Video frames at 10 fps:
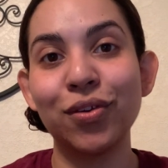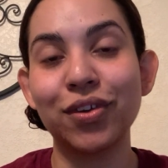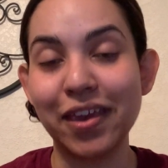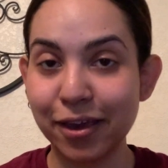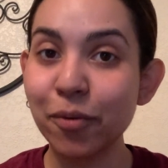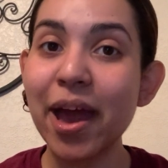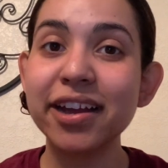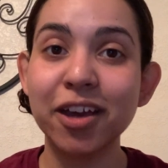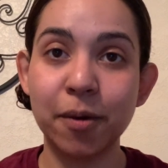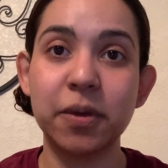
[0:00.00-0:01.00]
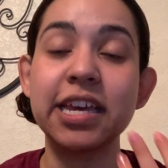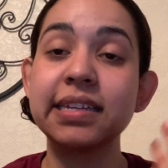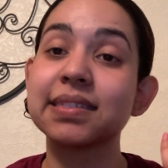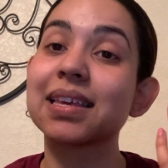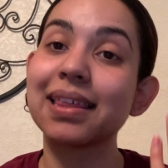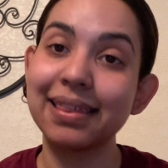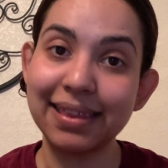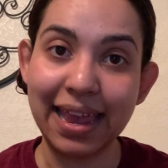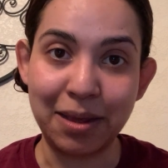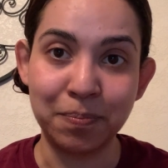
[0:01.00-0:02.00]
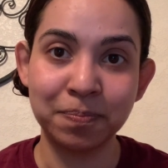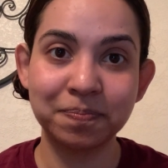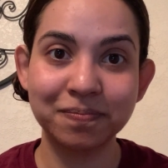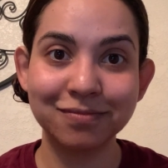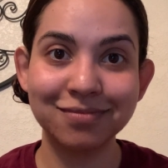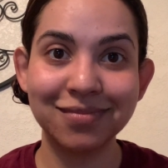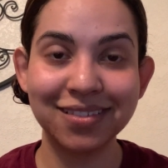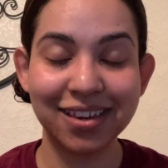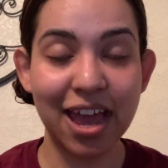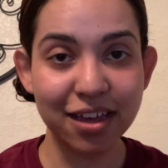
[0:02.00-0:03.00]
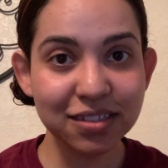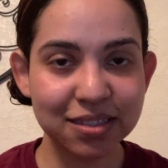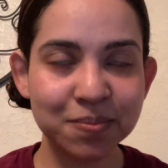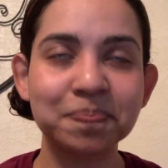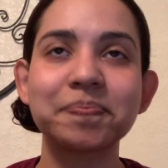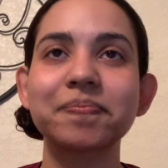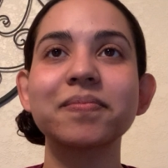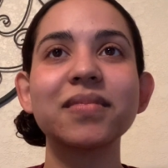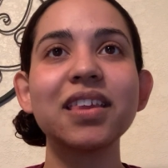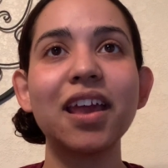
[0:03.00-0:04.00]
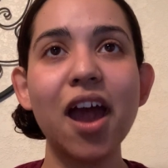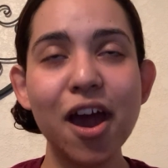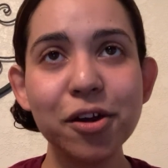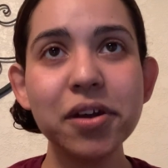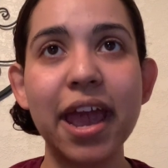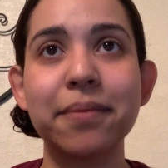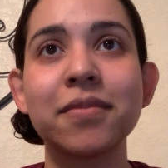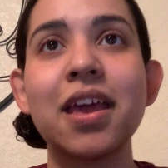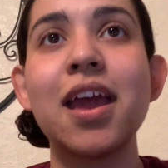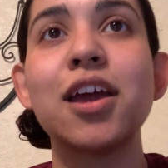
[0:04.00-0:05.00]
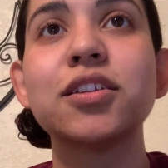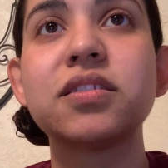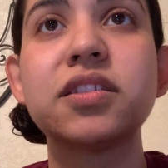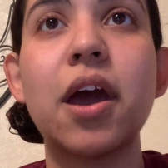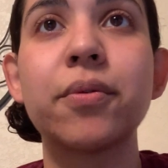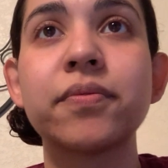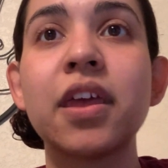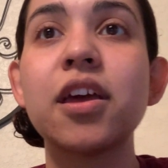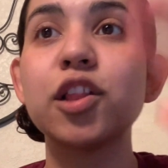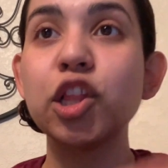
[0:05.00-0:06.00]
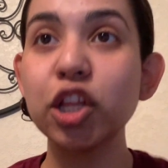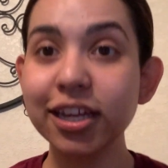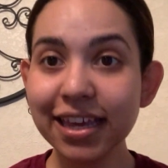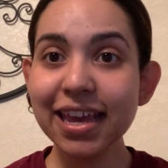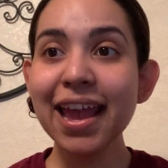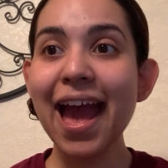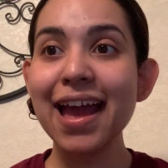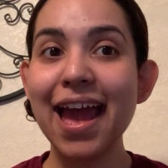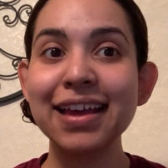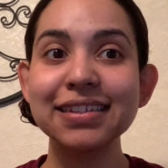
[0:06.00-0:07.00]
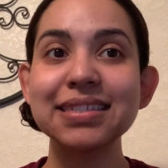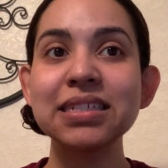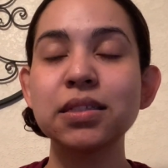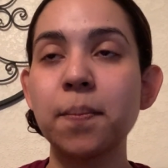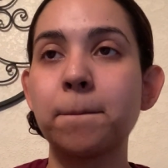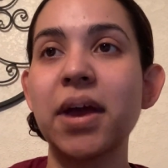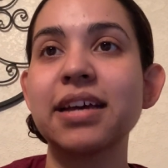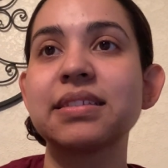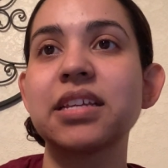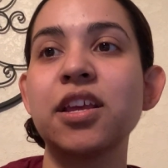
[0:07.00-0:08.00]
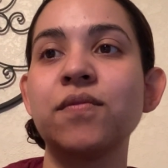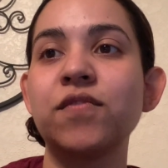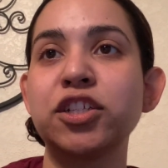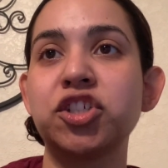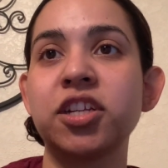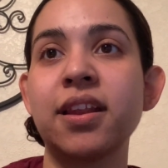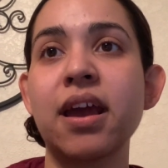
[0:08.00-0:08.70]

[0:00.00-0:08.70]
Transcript: He could back up his claim. Yes? Okay, so looking at Edison's best invention.